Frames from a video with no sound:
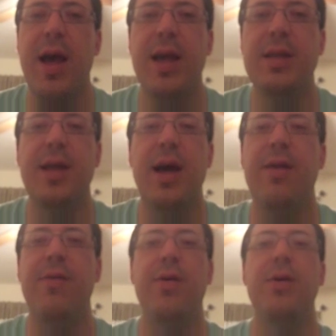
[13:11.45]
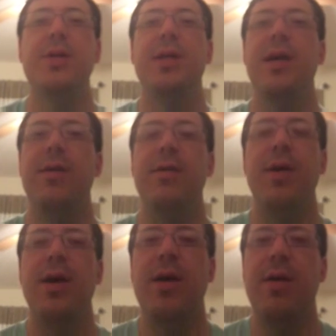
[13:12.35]
It's not a far step
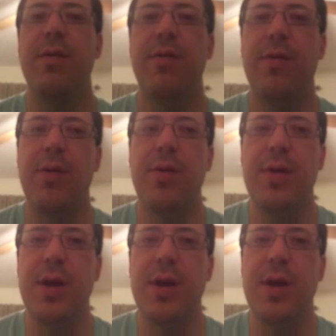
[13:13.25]
for